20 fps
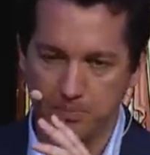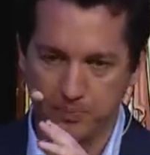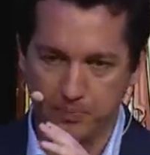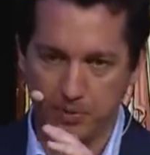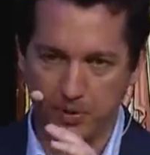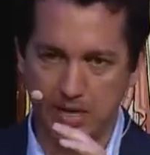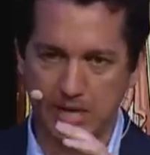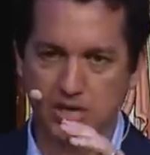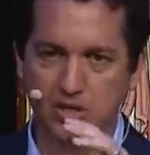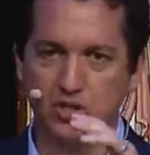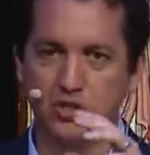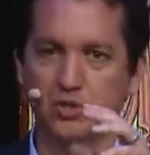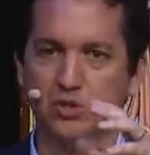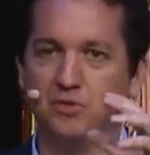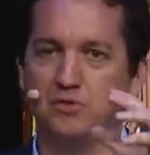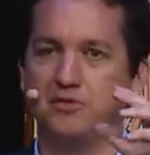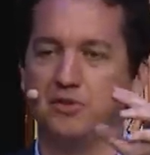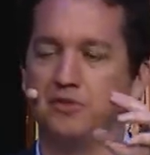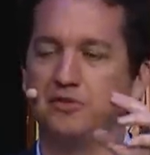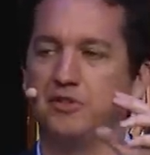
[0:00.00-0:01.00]
bring
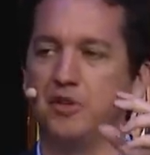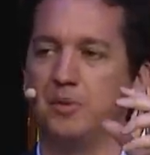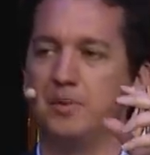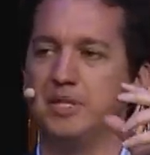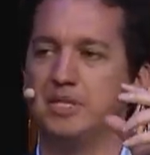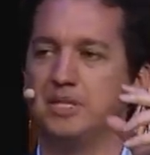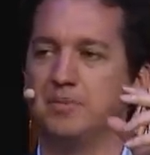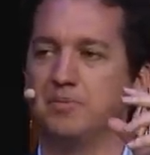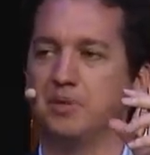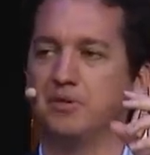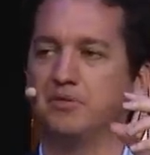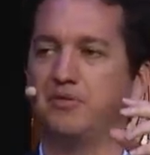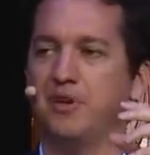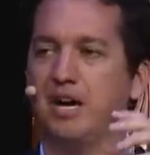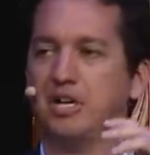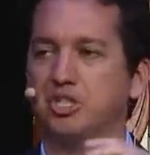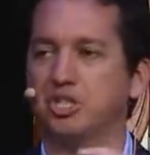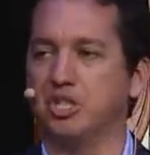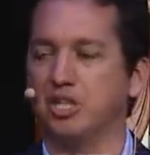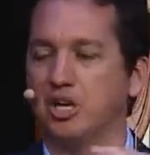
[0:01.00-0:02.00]
to fulfillment and
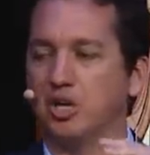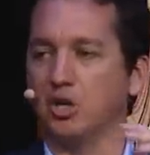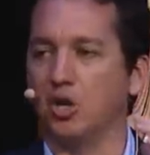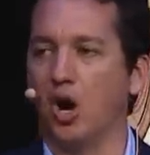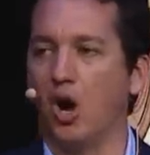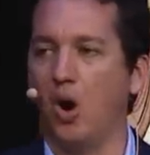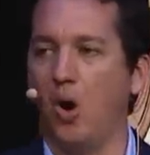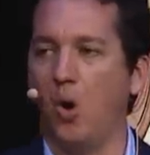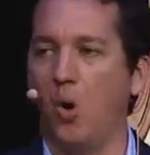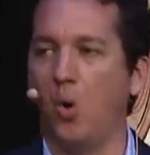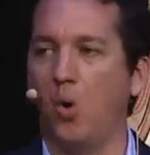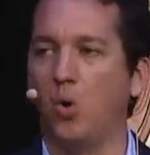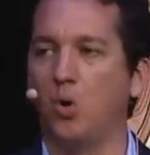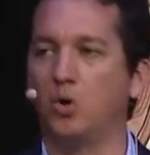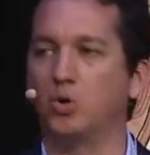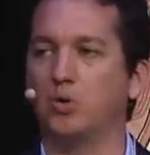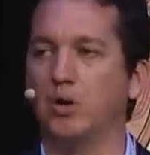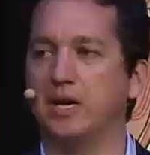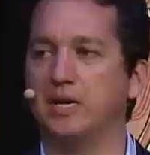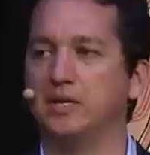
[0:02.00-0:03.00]
perfection a, a,
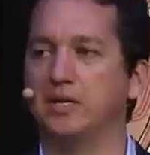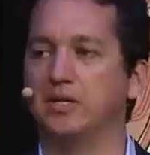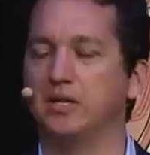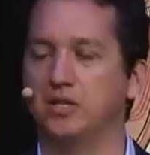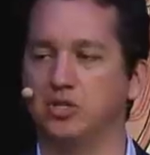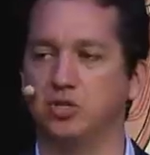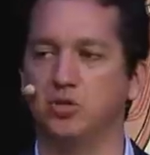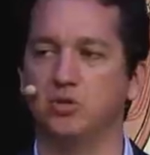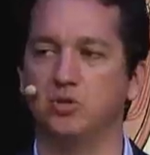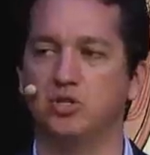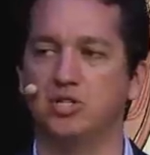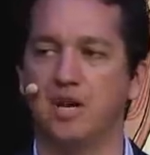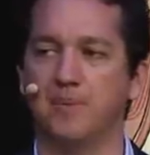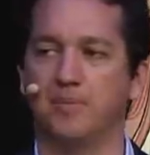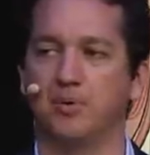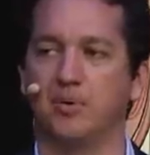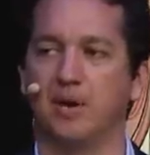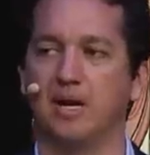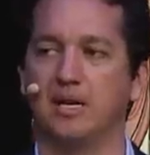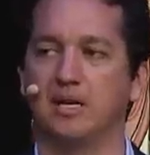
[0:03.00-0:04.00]
whole greater than the two
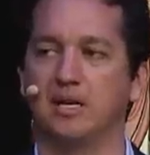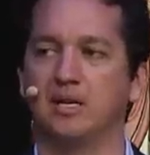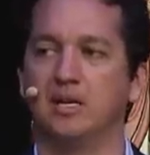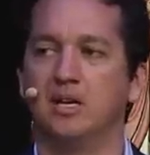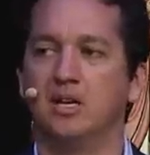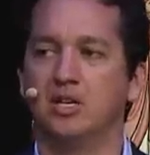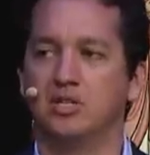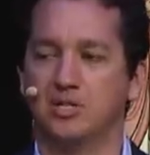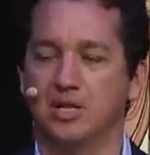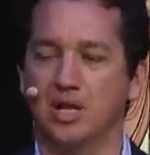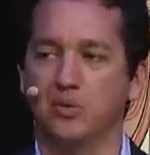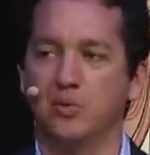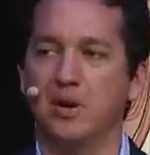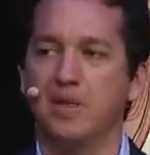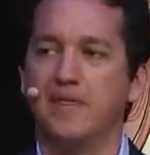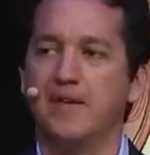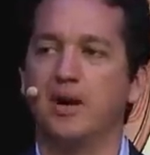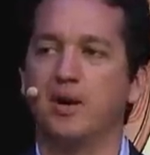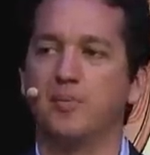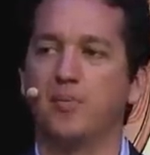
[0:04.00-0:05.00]
separated, so that
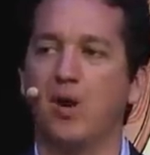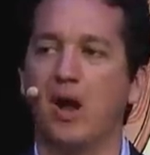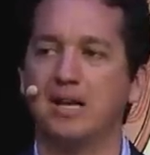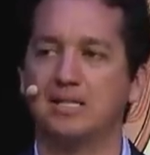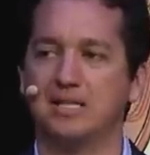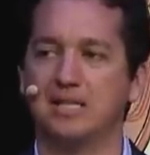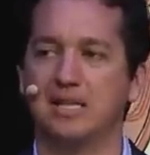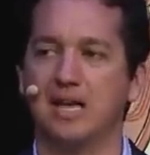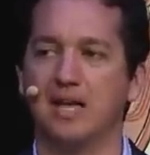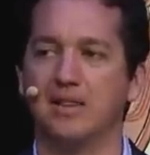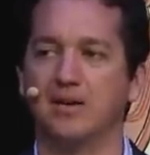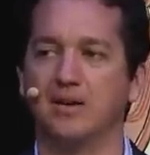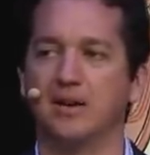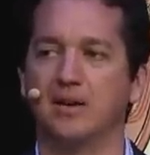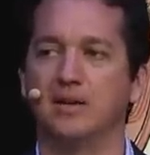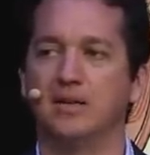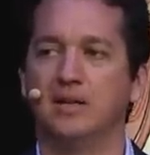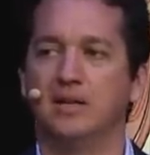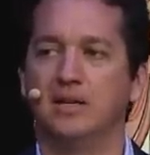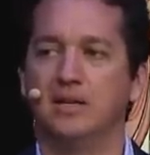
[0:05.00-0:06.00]
when they are brought
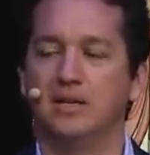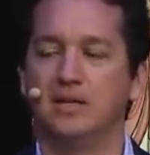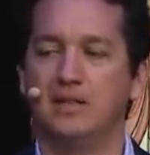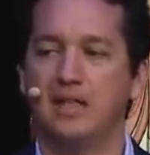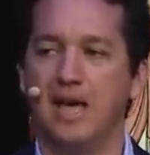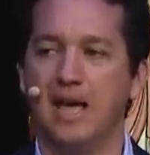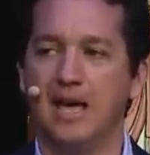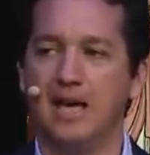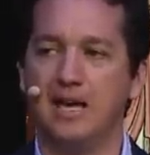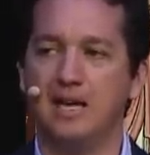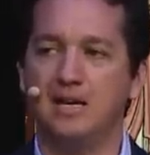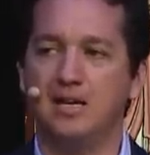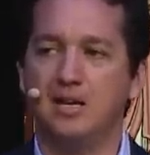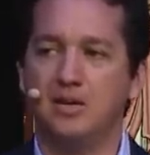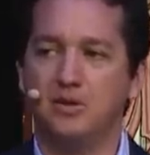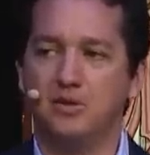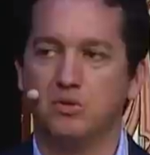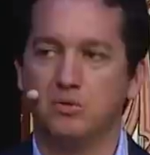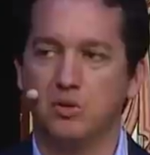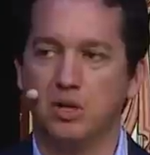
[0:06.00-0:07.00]
together, they
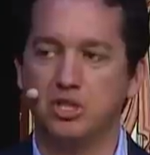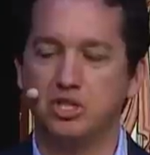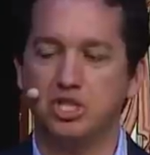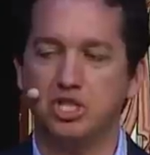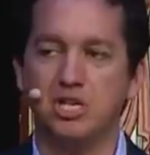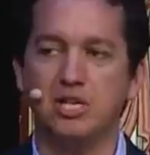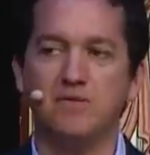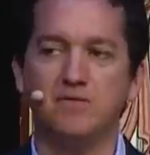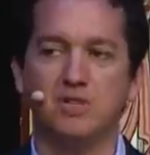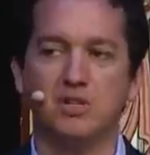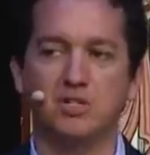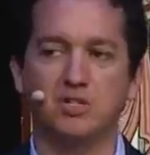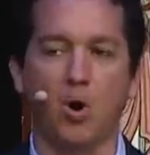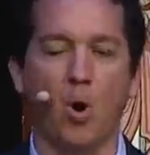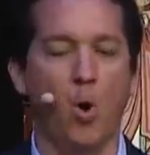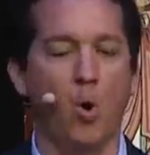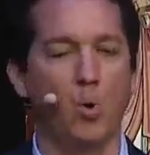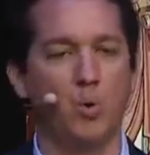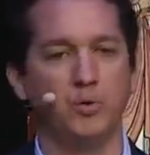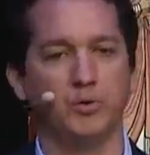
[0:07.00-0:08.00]
achieve this
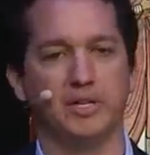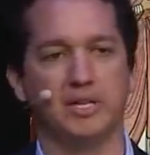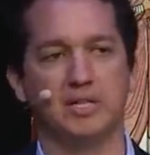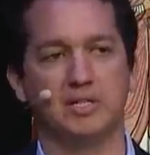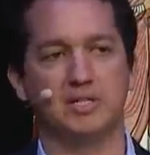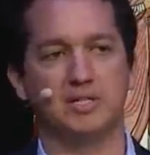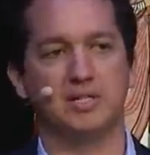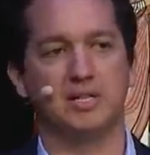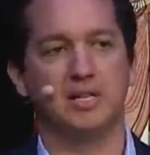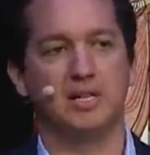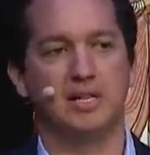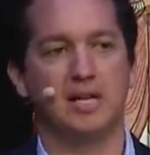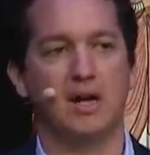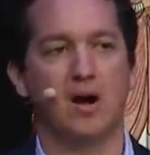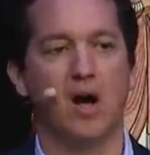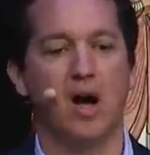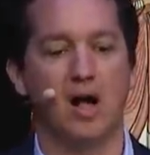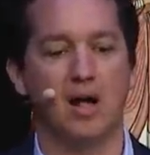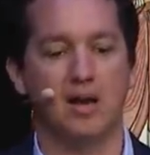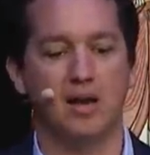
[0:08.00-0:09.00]
wholeness that
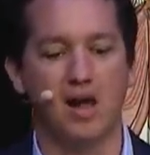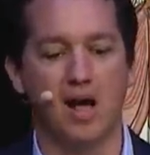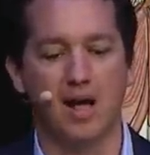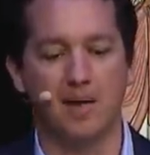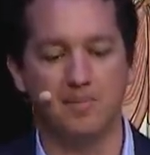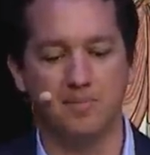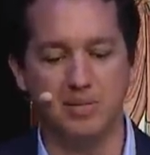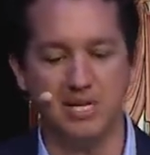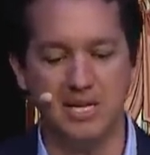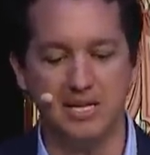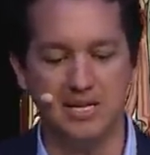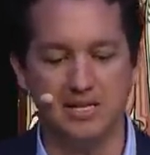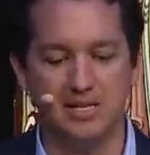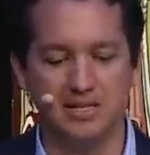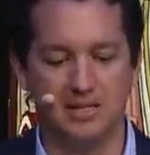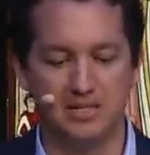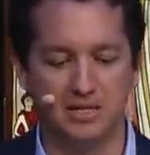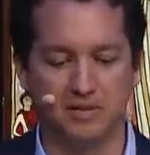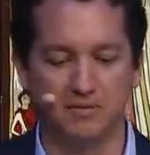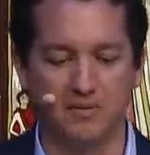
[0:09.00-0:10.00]
ought not
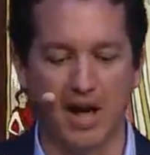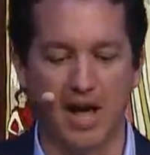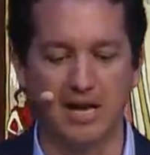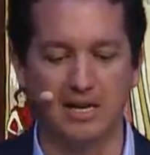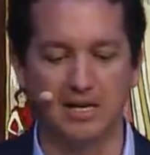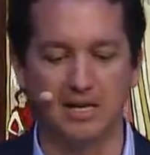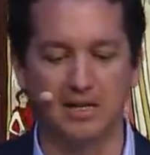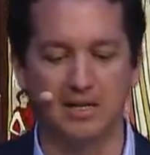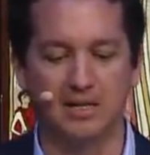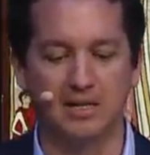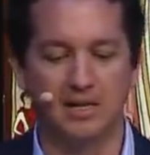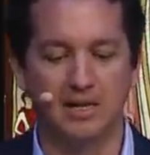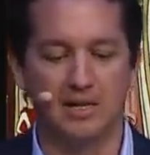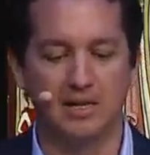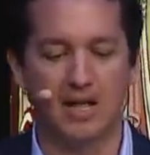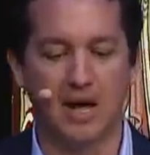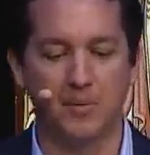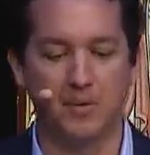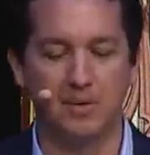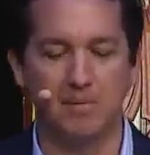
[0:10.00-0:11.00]
be divided.
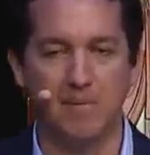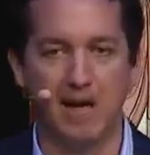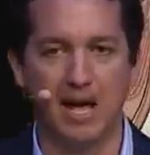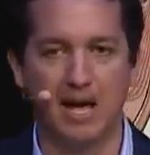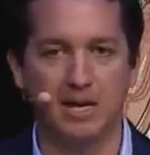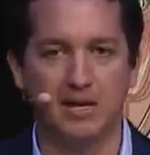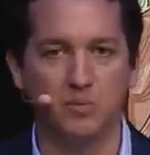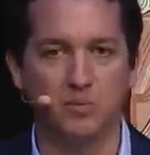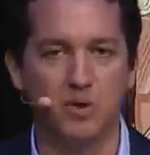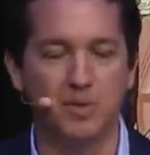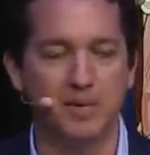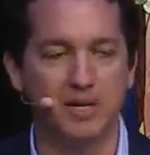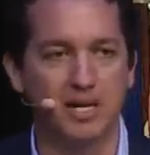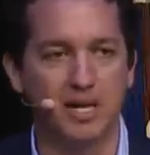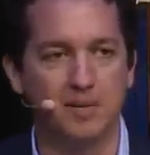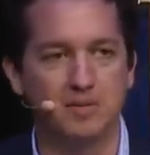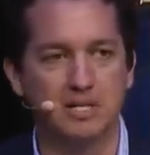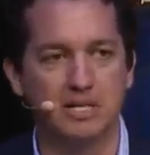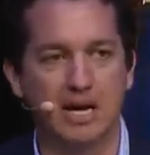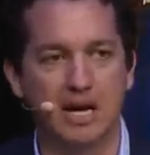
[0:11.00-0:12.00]
That when man and woman
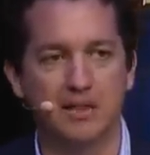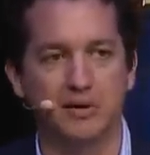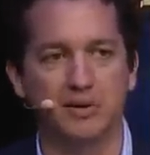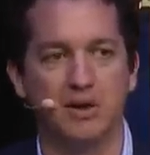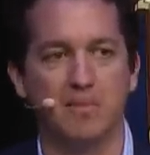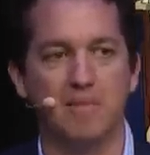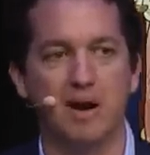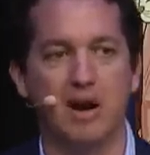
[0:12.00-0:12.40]
come together in